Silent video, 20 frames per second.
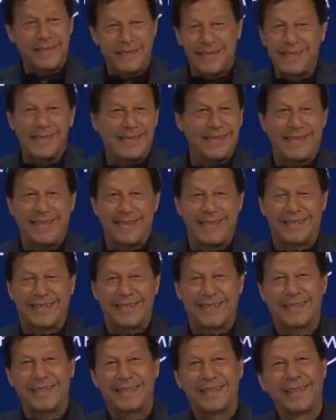He didn't say
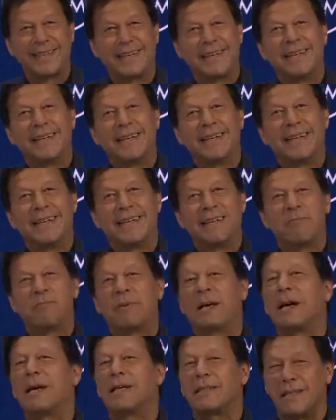anything.
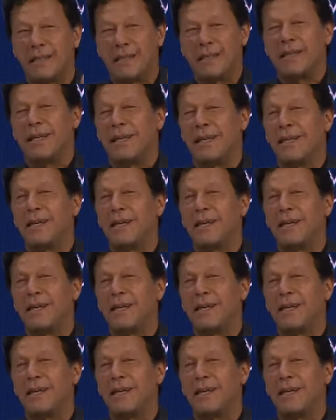But I think